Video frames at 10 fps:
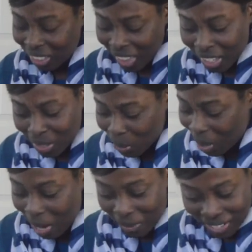that is
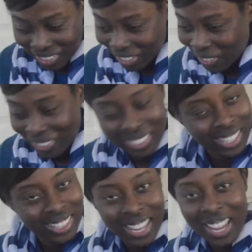why my channel is
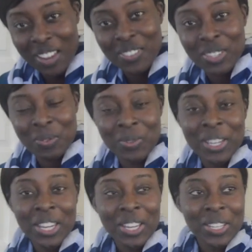like that. I have some
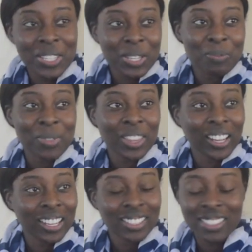deep
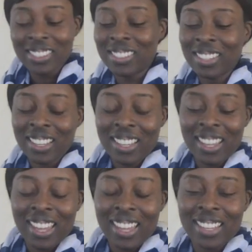thoughts,
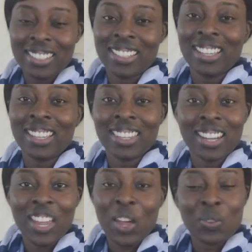and then
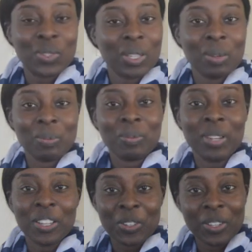I have some
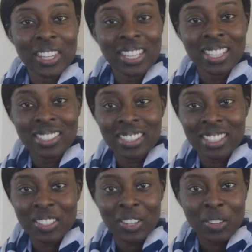other things, and
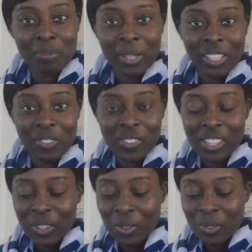then like baking
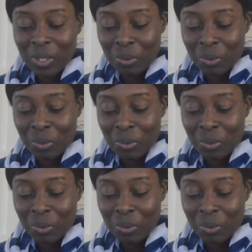videos.